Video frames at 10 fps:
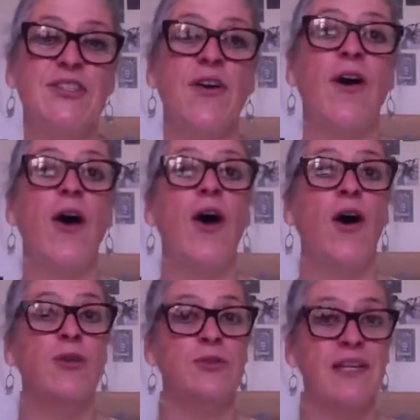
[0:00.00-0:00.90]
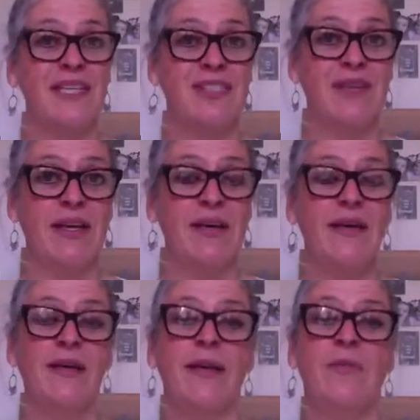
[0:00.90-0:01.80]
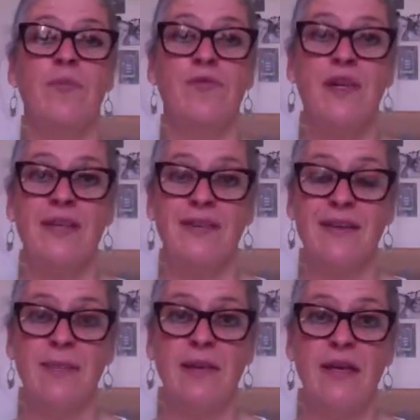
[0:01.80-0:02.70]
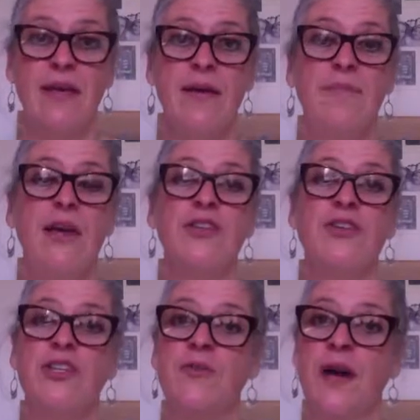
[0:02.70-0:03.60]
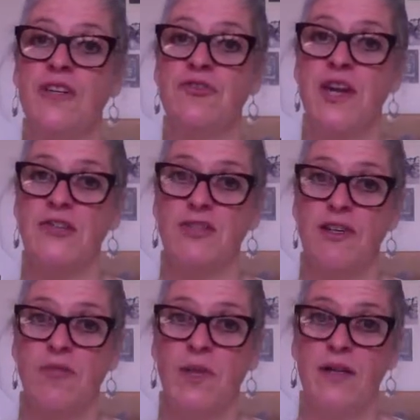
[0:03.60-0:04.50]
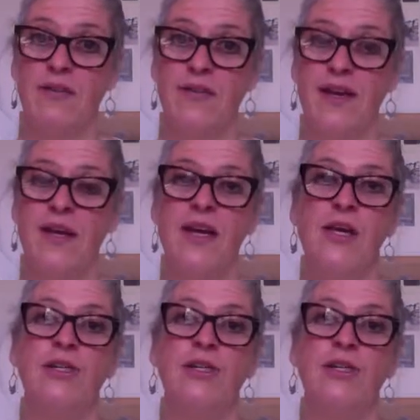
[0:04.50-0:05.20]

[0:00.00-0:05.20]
So hold your index finger, breathe deeply, make sure that you hydrate yourself well today.